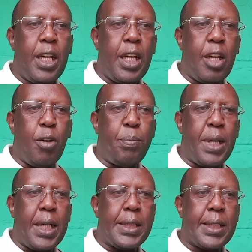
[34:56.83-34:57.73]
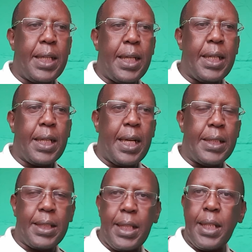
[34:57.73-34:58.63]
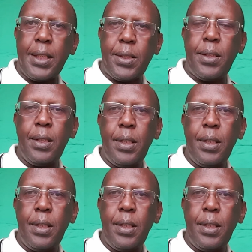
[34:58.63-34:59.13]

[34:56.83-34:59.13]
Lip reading: helpers and counselors?